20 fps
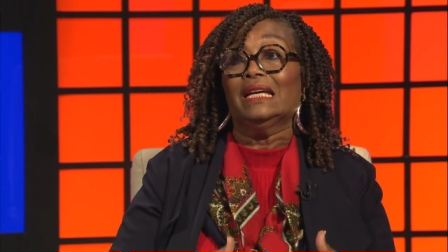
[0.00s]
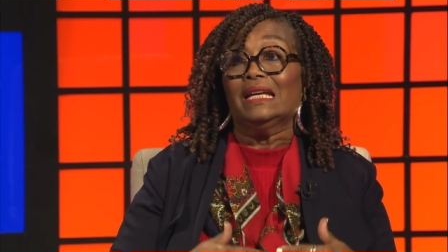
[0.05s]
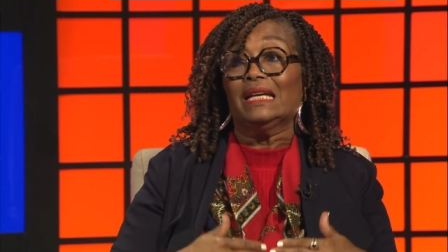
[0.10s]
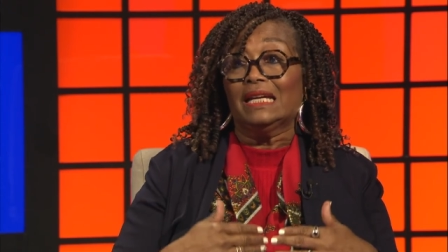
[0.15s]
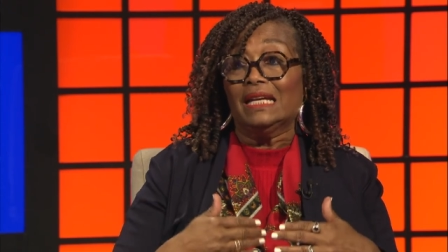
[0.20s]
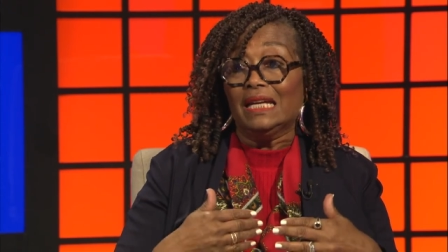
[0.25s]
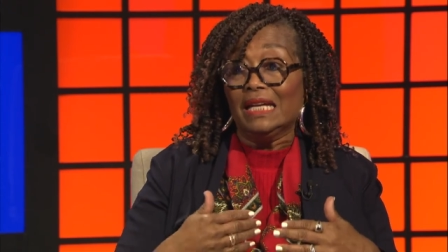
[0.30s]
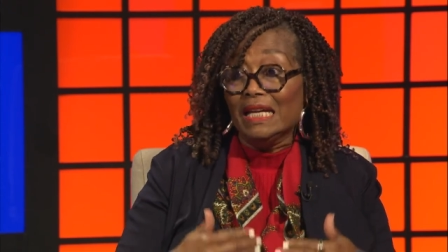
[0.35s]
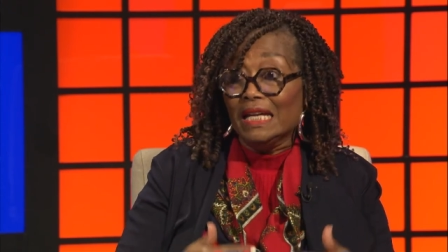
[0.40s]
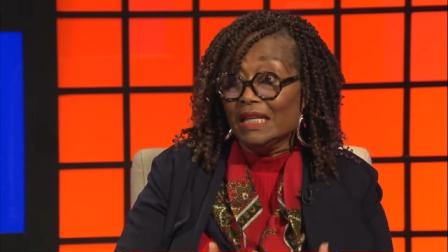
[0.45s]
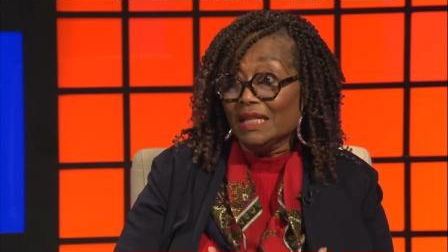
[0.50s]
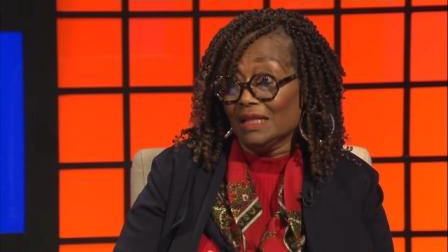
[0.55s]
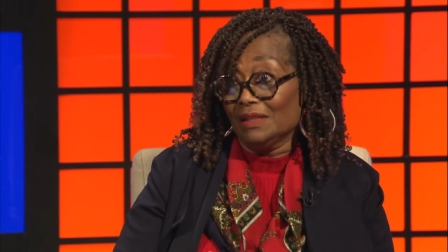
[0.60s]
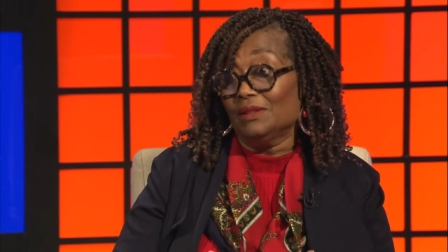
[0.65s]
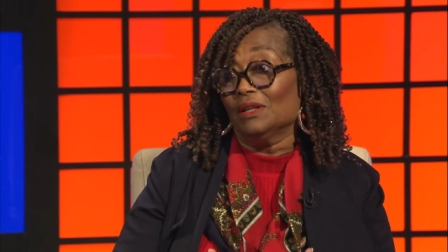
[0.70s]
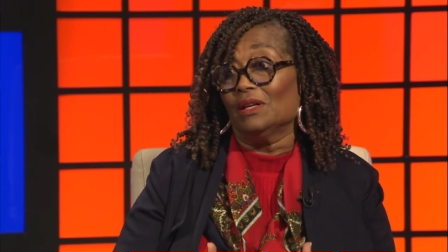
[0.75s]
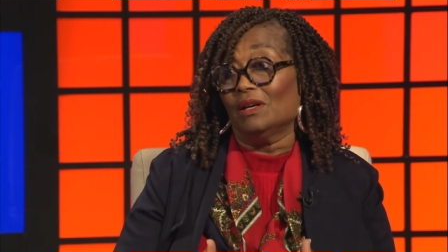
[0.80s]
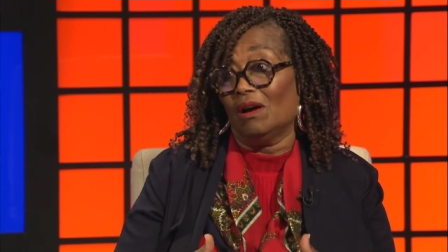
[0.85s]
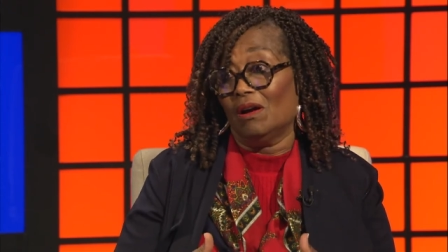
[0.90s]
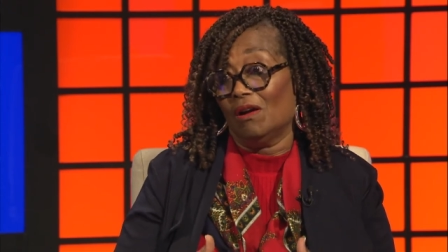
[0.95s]
heeded the
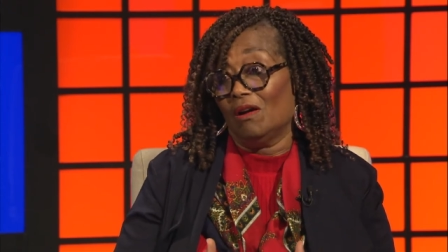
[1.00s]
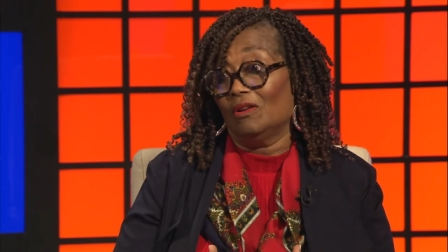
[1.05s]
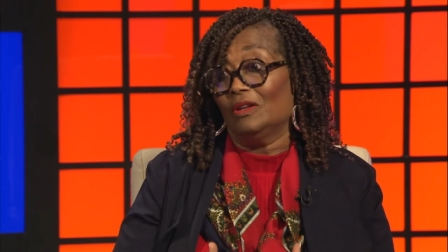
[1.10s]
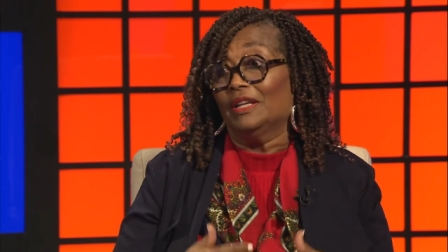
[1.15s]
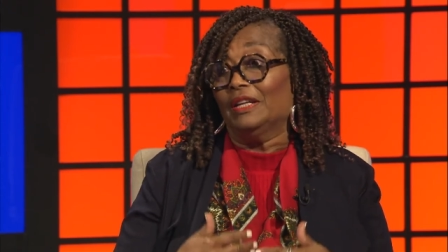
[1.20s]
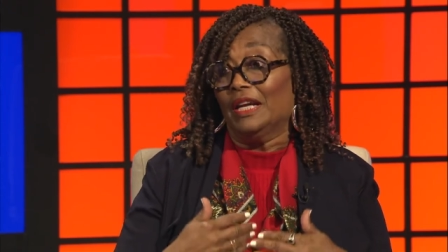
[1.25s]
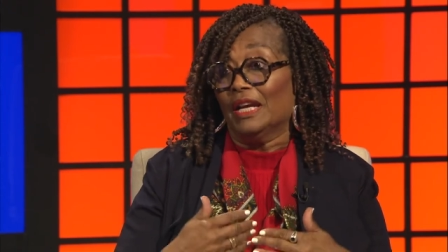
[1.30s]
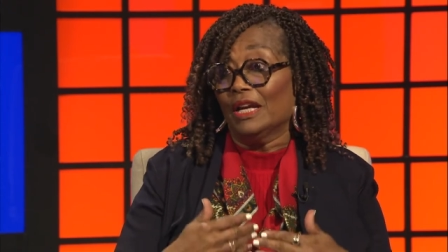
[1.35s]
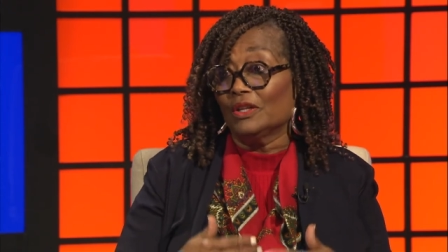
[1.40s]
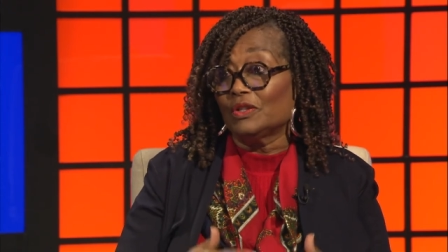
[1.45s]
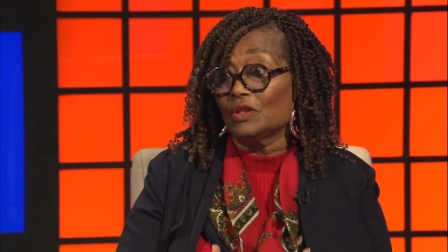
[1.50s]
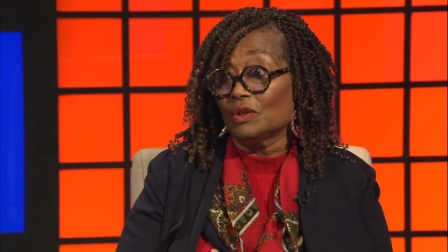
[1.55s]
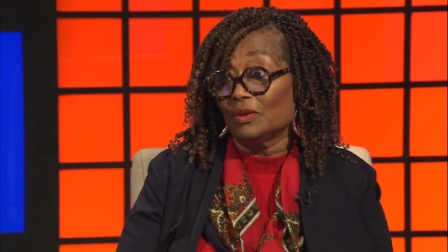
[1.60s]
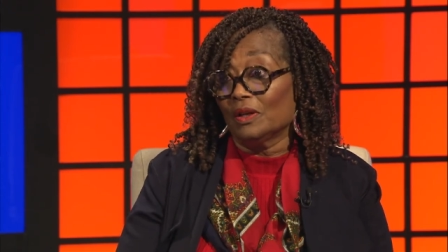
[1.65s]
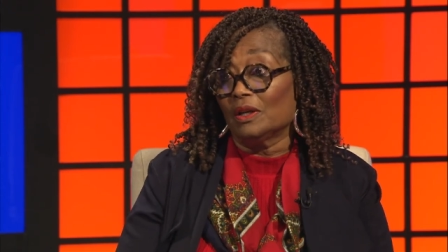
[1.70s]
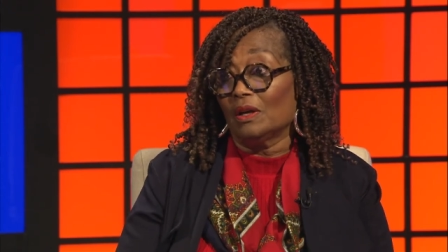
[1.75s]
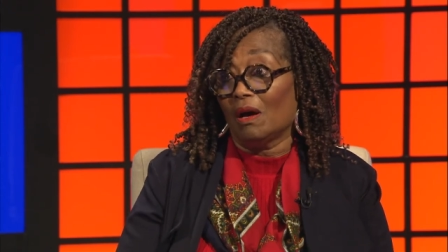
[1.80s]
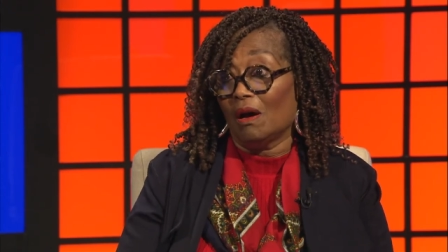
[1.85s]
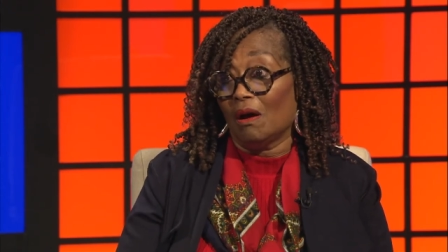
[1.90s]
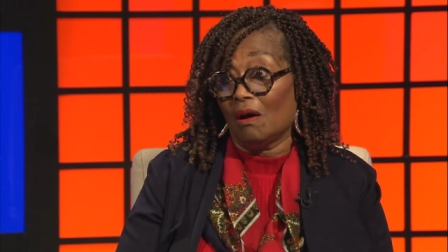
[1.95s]
call and answered the
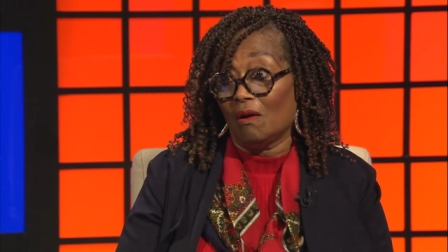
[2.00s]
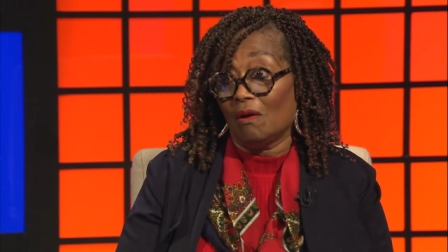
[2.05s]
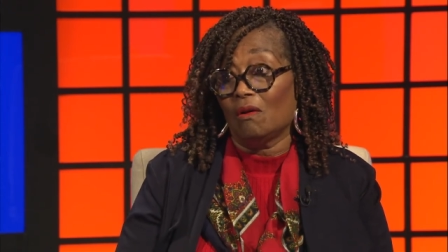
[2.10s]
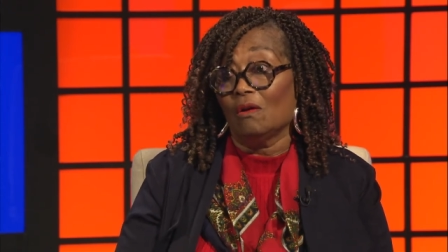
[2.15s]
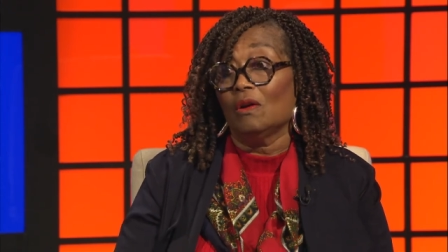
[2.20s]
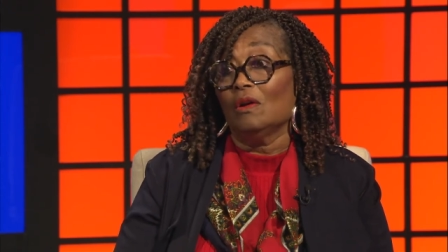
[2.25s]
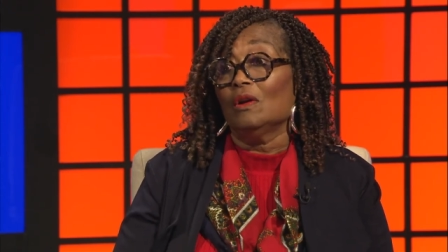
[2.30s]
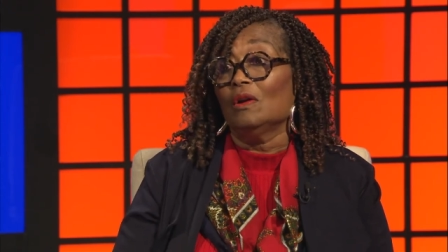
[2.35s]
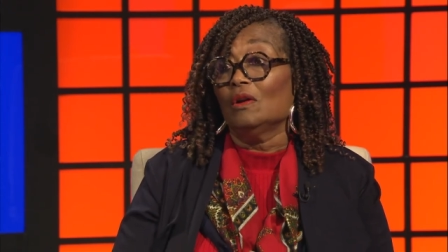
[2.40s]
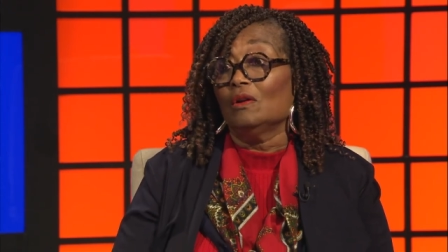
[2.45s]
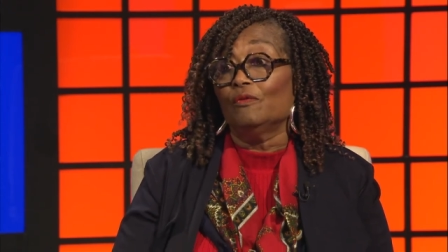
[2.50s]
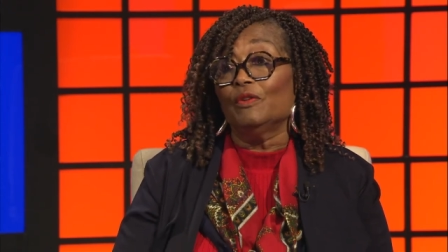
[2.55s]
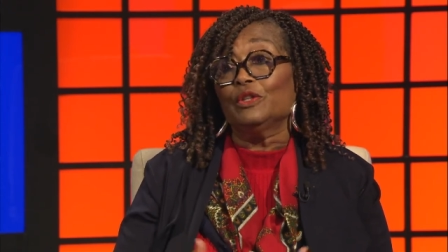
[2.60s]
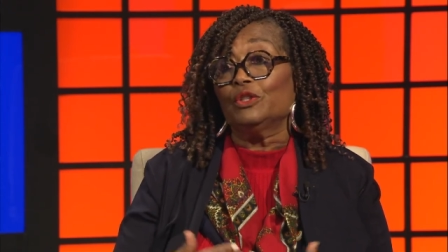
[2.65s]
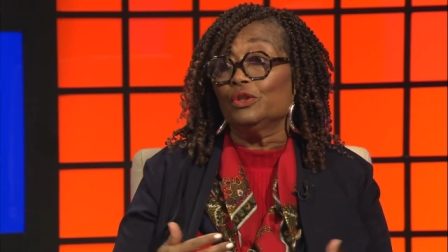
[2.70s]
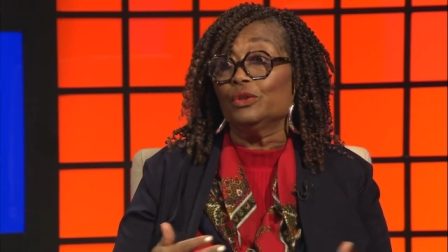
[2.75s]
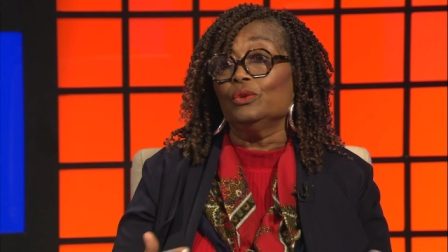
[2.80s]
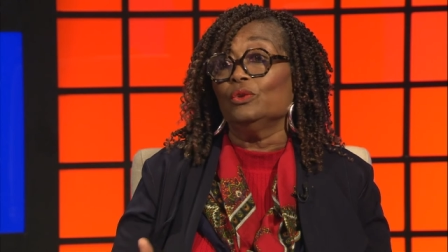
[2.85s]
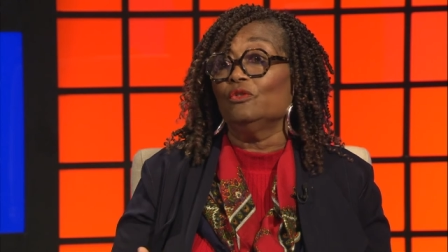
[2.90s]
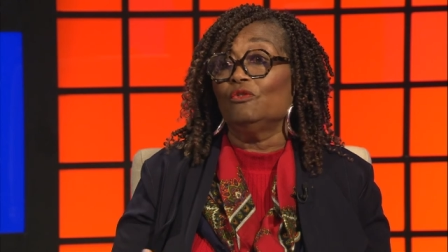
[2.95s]
call for
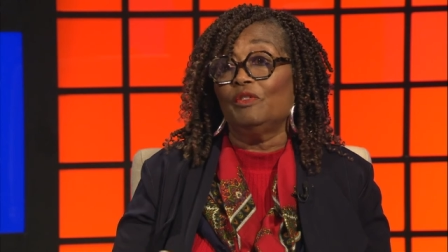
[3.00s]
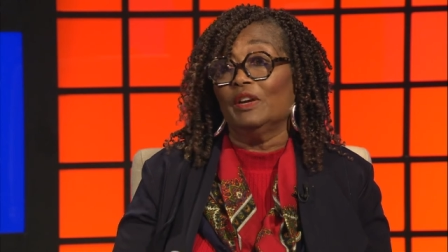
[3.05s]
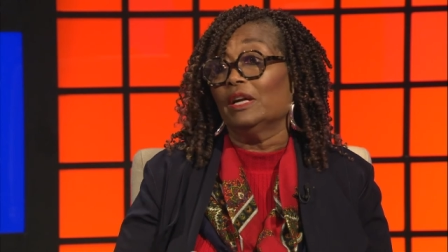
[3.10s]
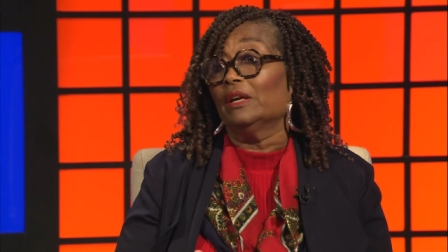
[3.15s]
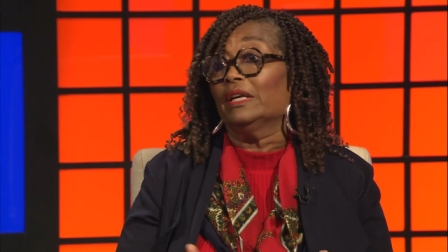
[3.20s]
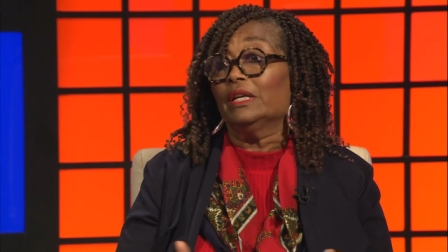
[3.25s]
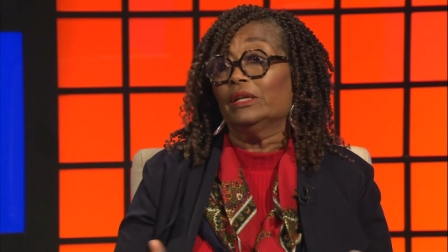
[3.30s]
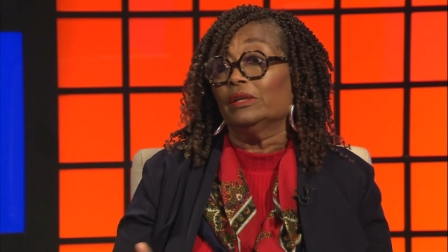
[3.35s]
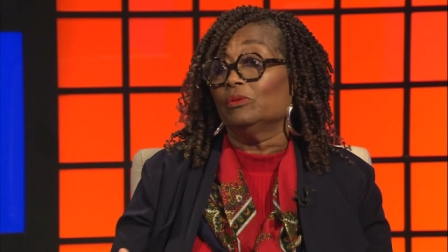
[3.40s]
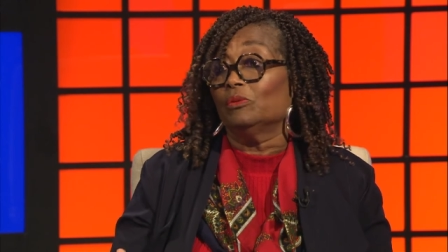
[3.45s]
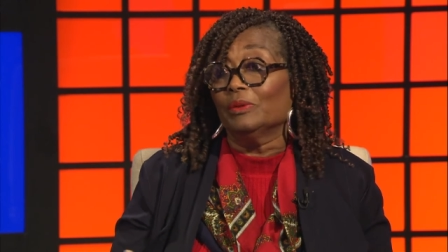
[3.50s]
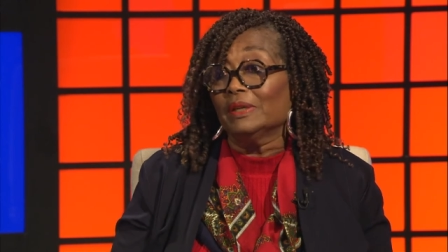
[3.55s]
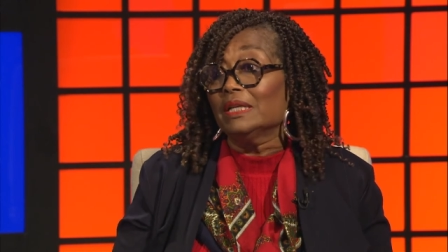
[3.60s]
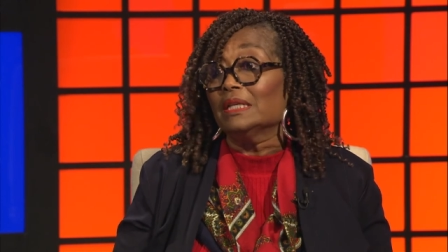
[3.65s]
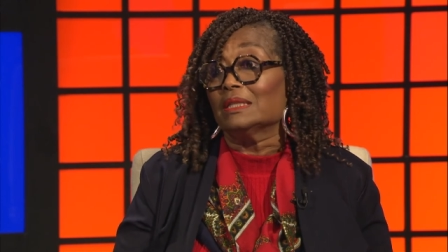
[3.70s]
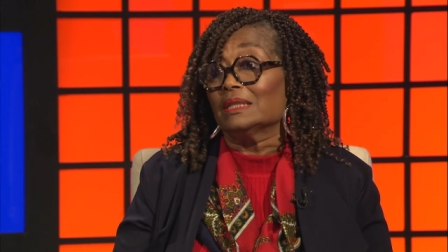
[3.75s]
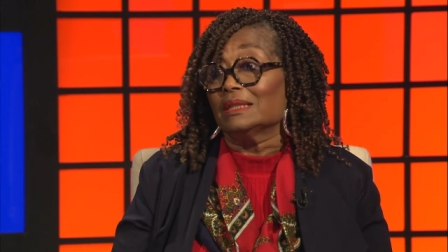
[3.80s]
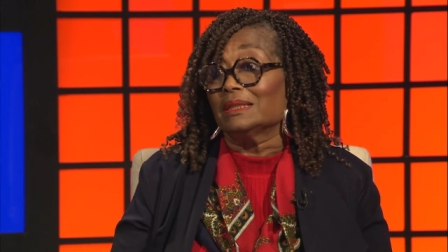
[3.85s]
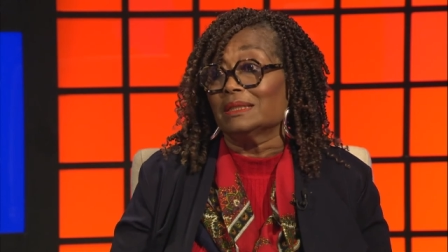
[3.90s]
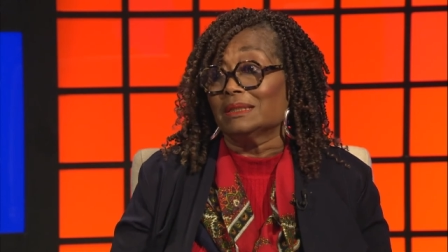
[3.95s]
two very good
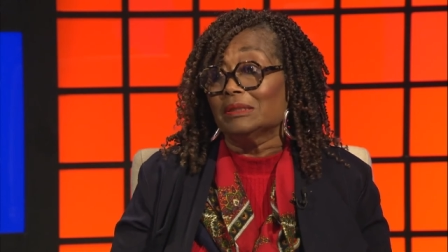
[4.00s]
reasons.